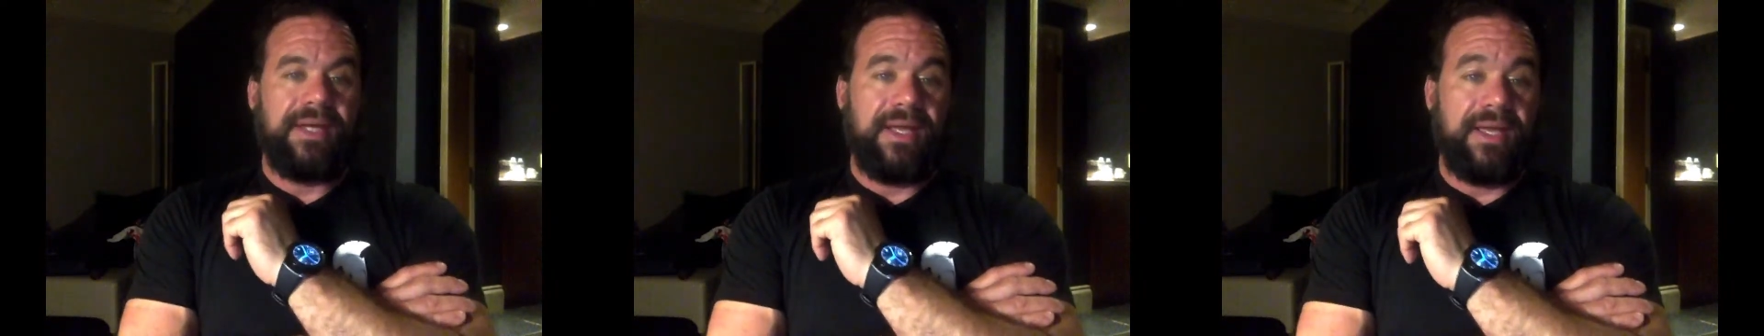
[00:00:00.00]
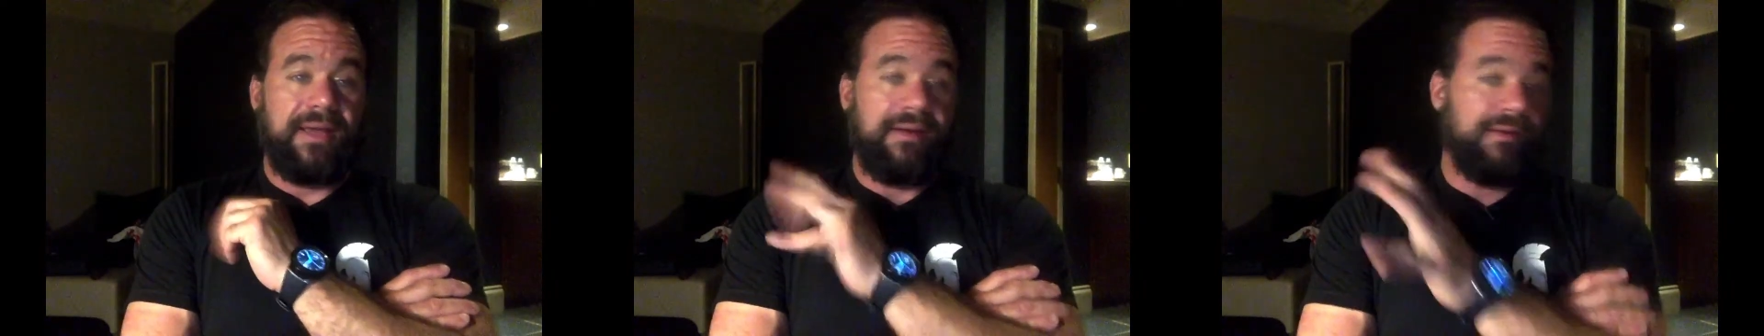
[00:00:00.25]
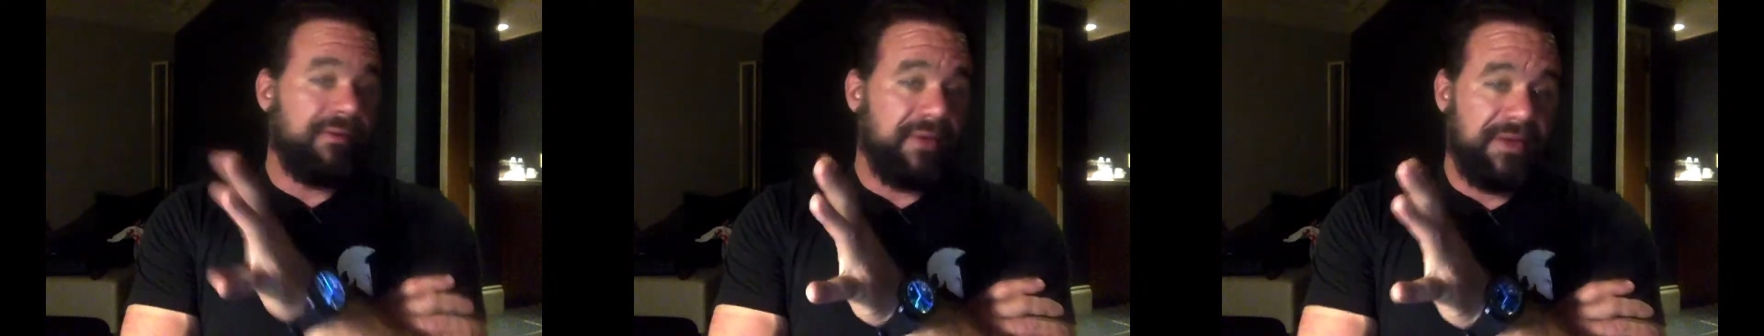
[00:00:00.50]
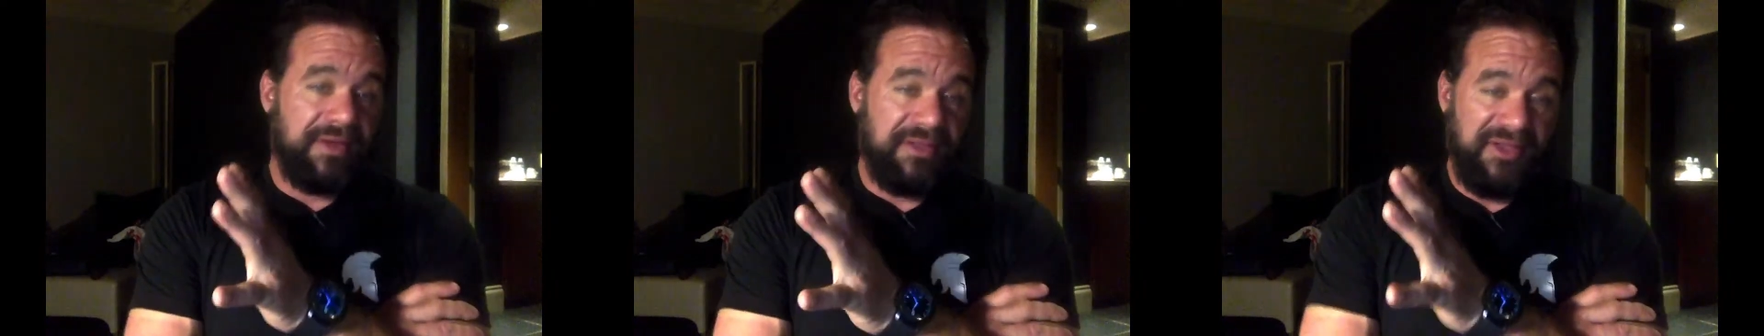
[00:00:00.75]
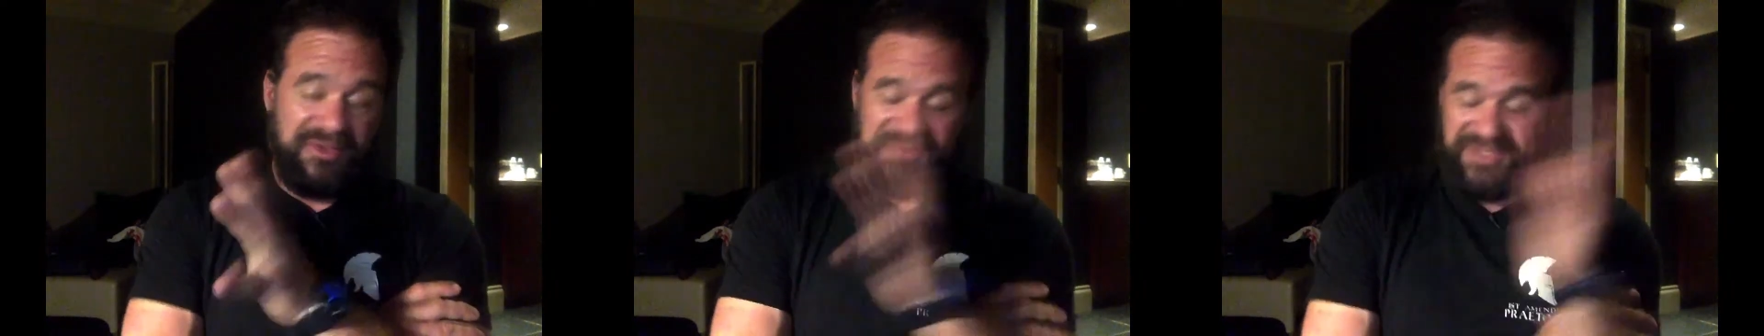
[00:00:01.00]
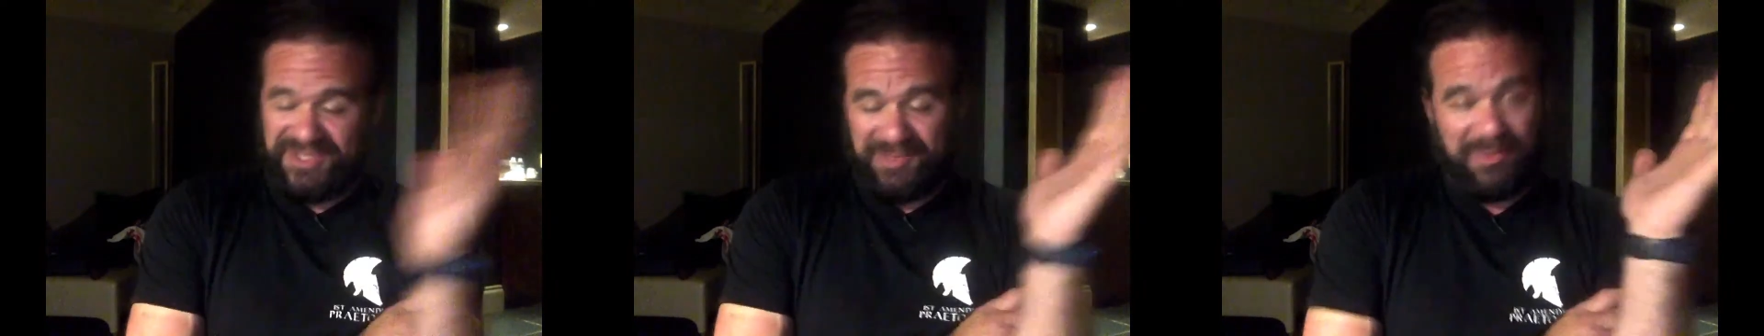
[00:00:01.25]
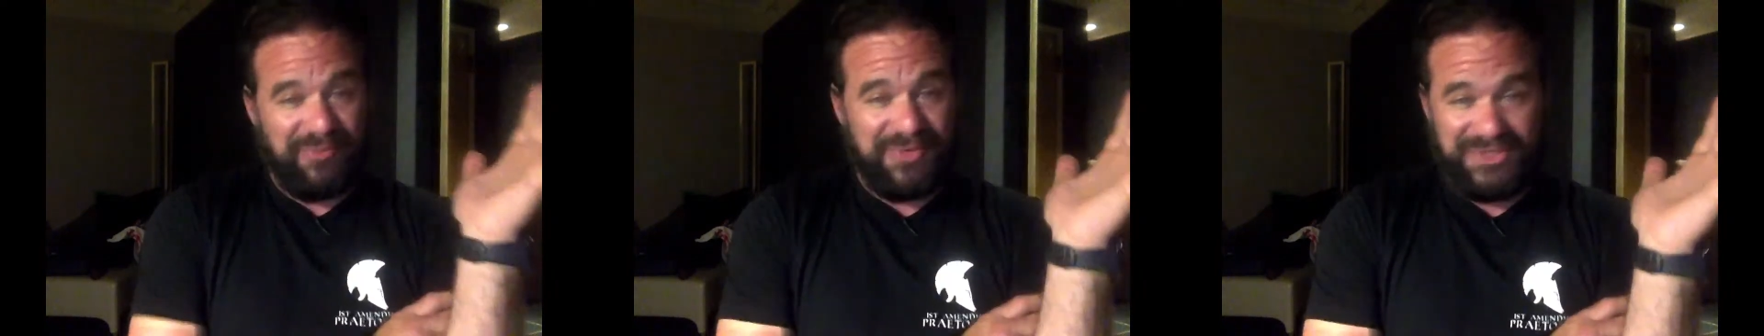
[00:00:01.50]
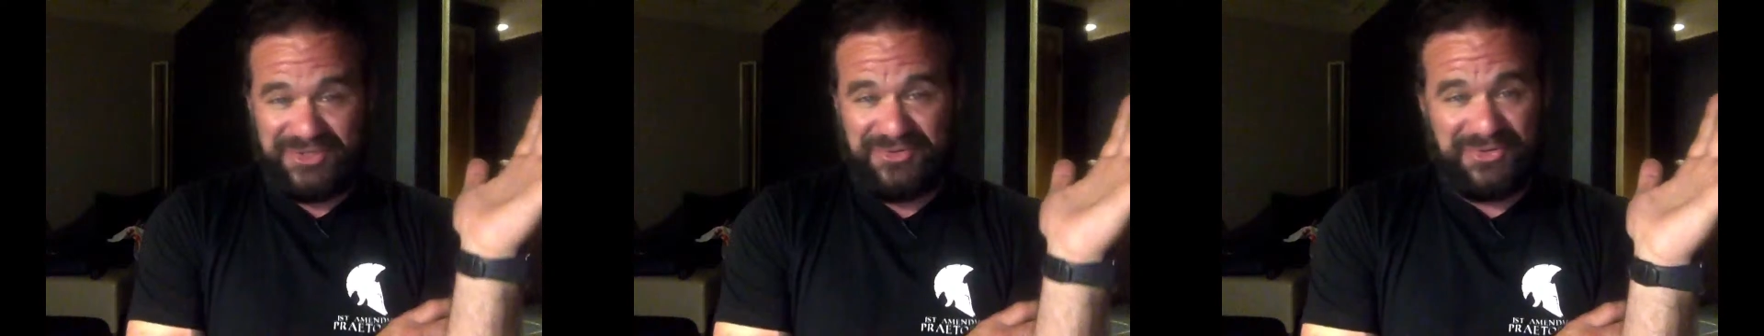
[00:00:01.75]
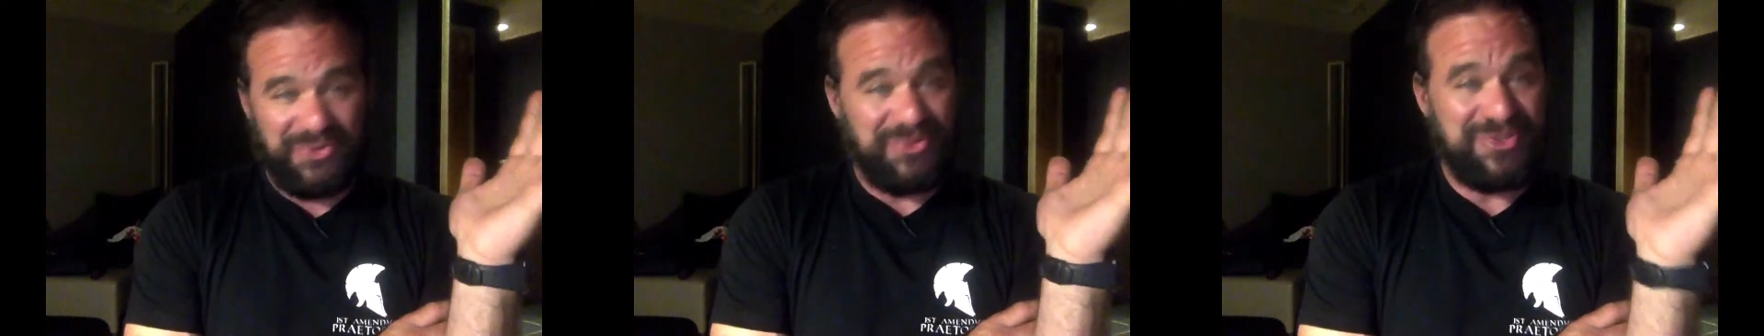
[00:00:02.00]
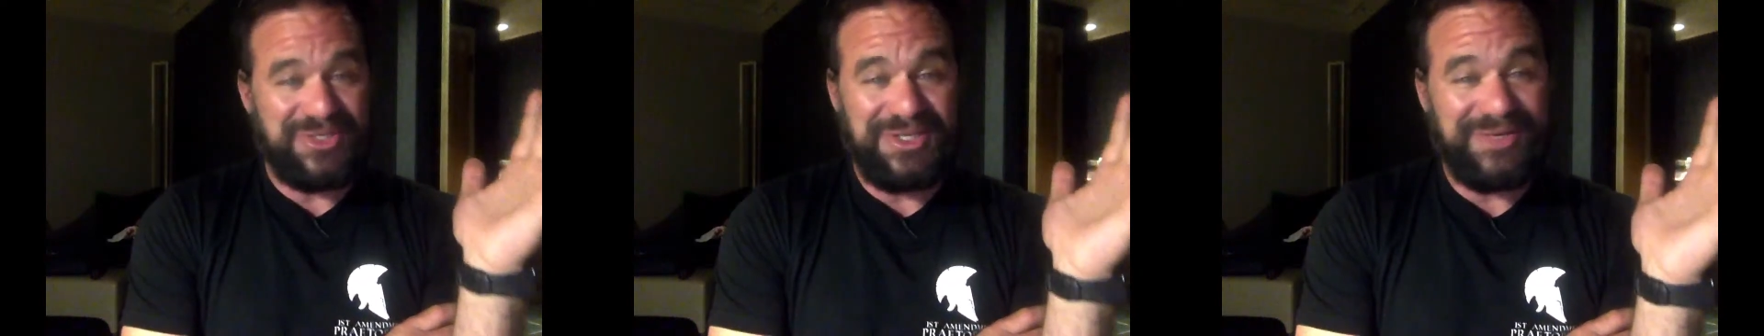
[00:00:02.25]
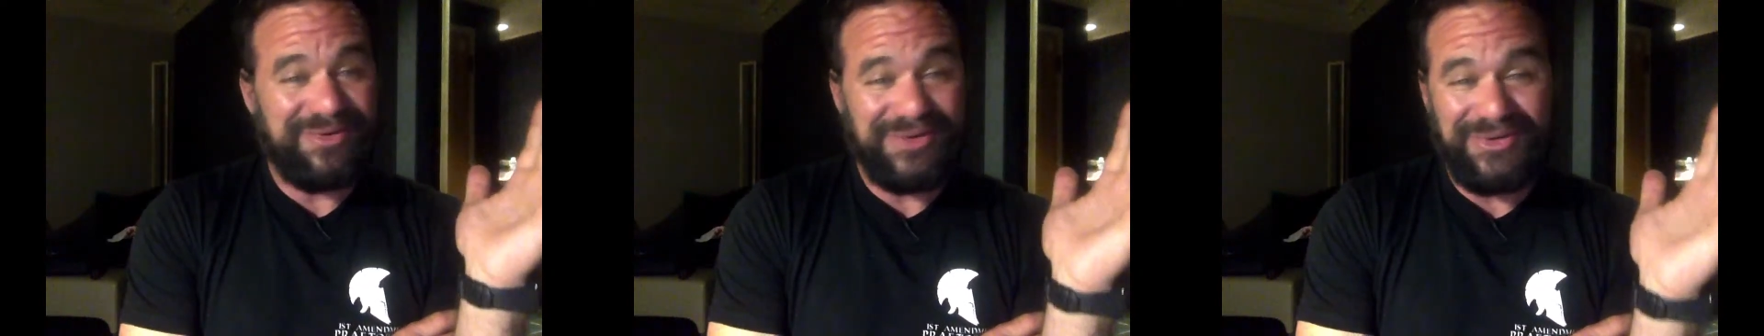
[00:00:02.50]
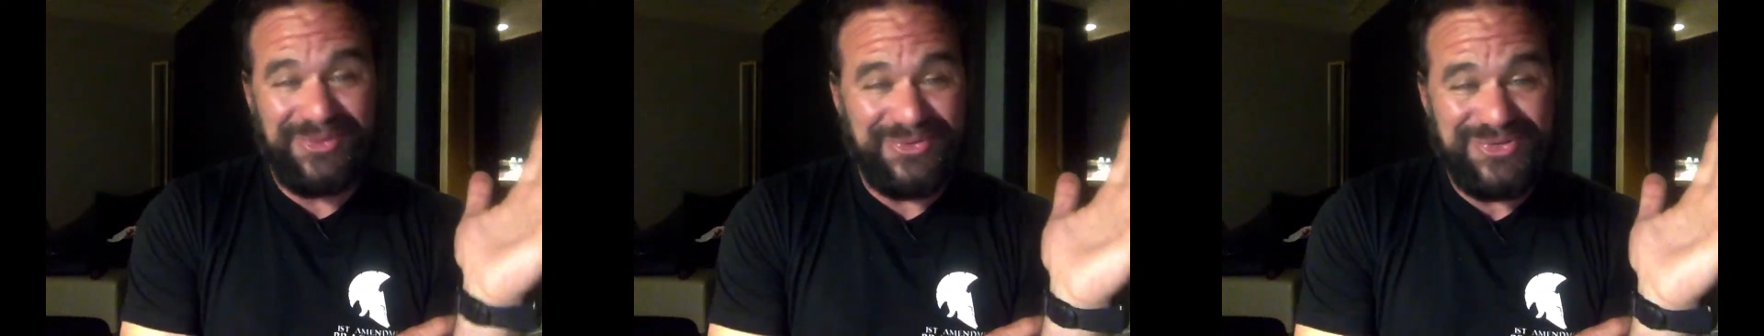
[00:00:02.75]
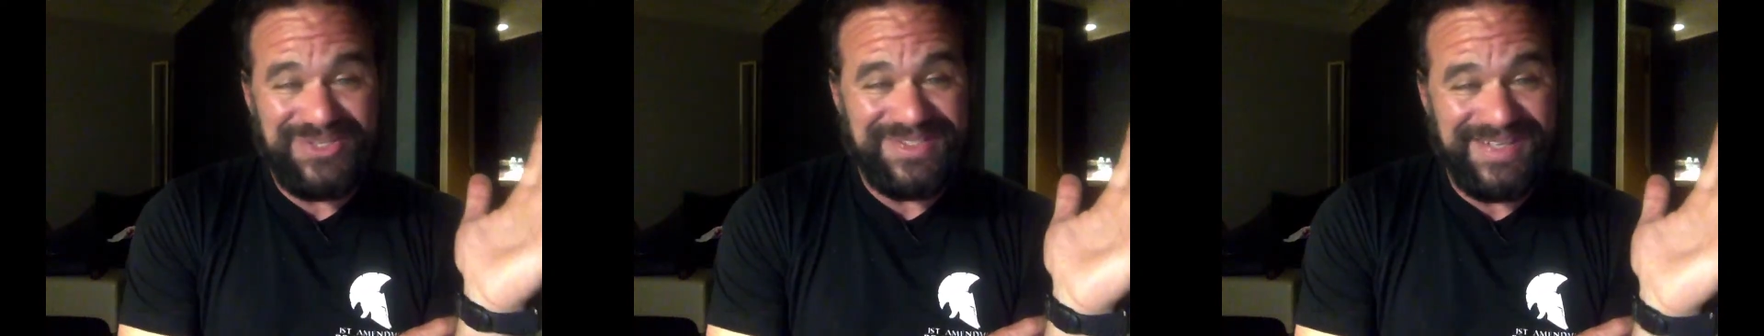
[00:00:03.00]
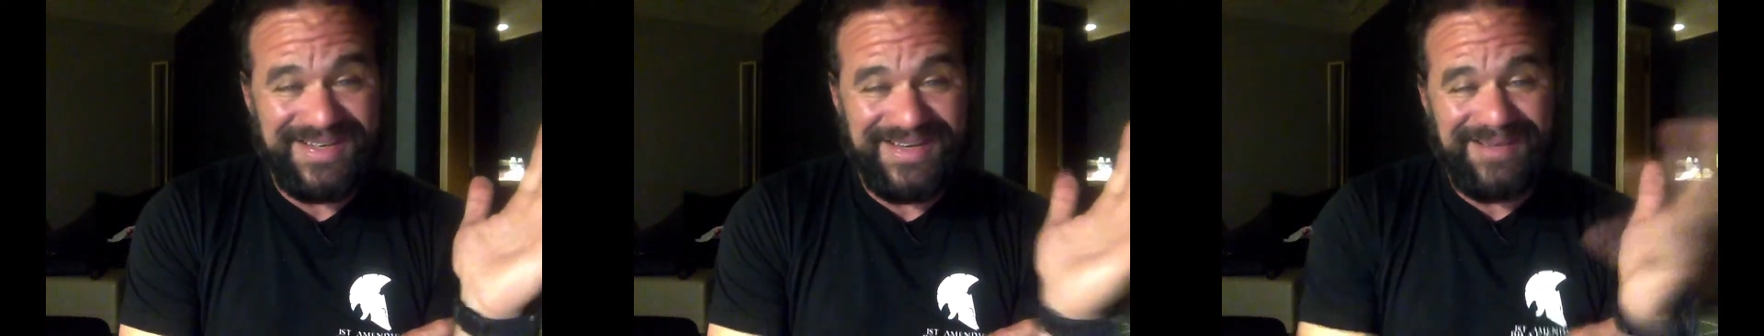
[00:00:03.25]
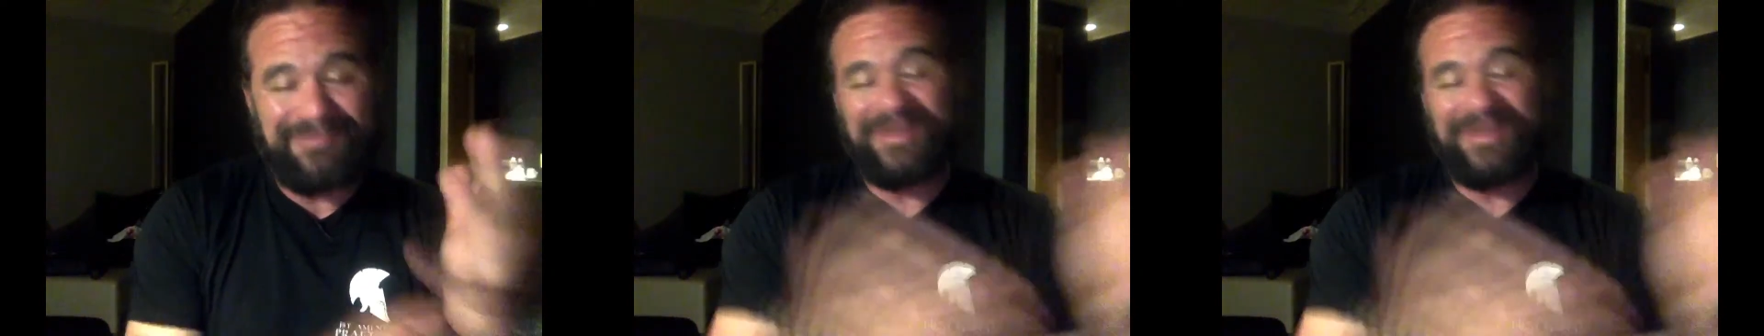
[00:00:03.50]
And some of us told you a year ago, don't trust that guy. But